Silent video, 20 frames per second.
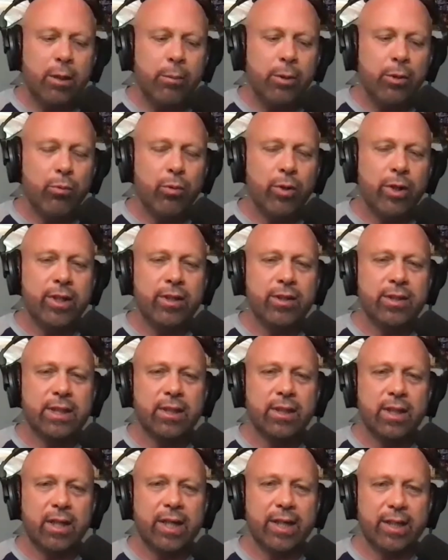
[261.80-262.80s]
me, what is
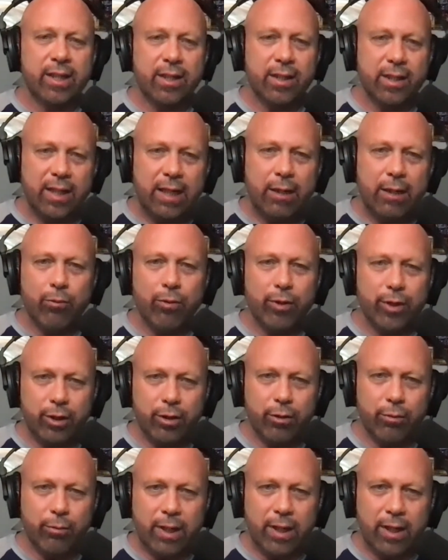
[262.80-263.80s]
it like at one of
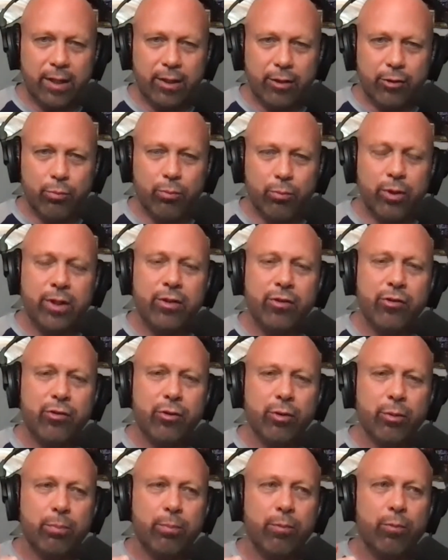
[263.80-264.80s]
your rallies? What is
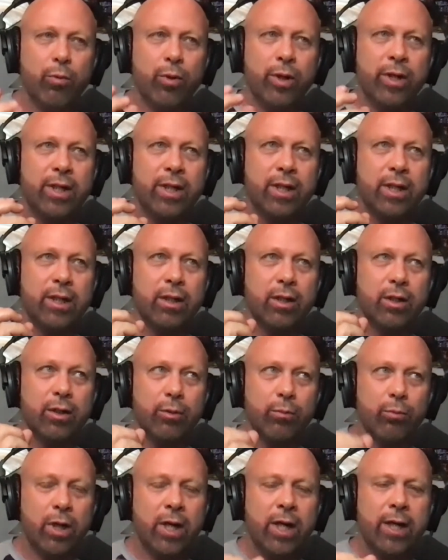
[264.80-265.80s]
your what?
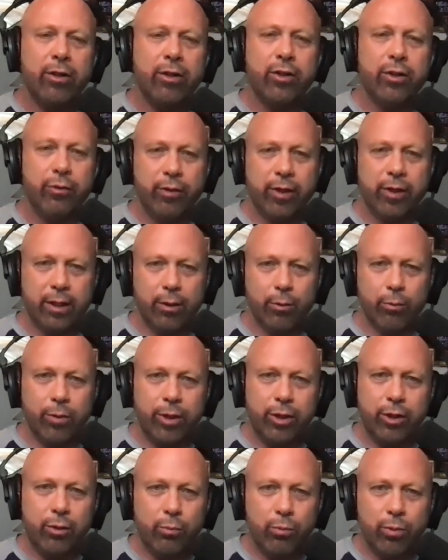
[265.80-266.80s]
Why are you there? What
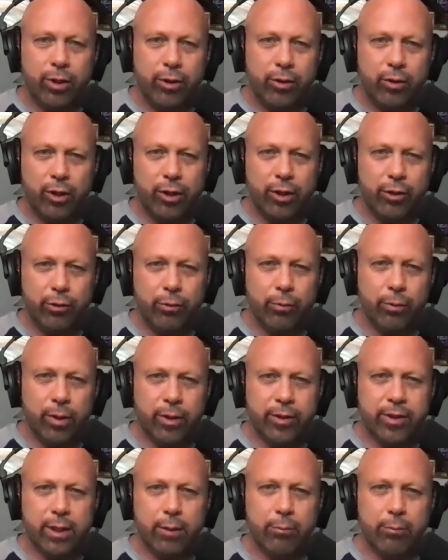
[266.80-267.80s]
do you what are you
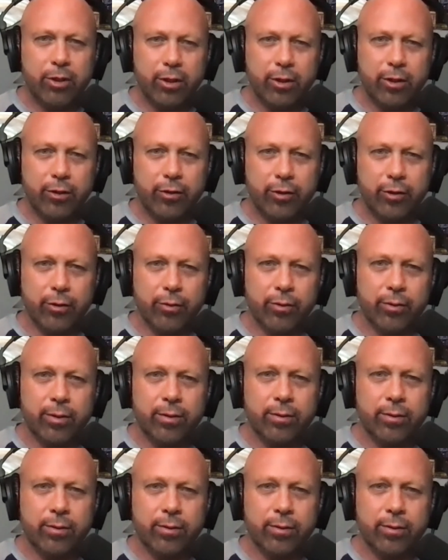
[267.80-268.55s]
attempting to do?